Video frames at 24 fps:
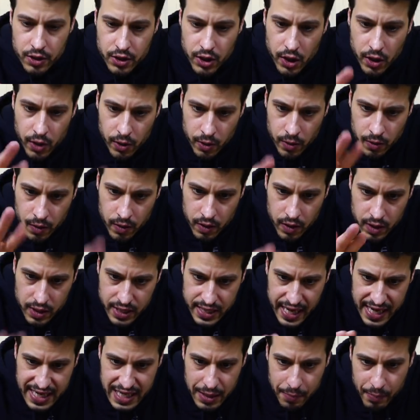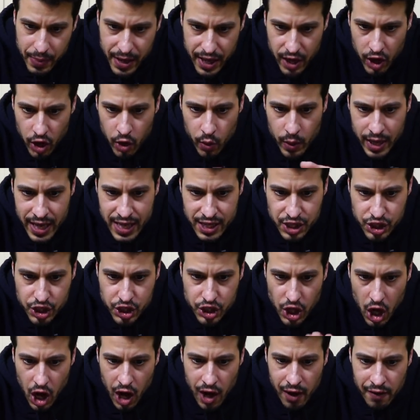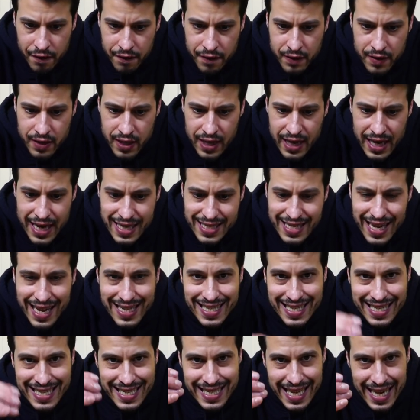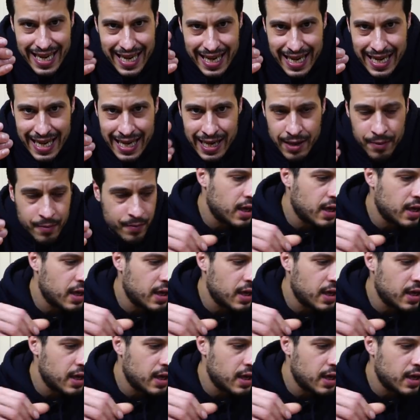So it's nice and pillowy, it's soft. It's not sticky.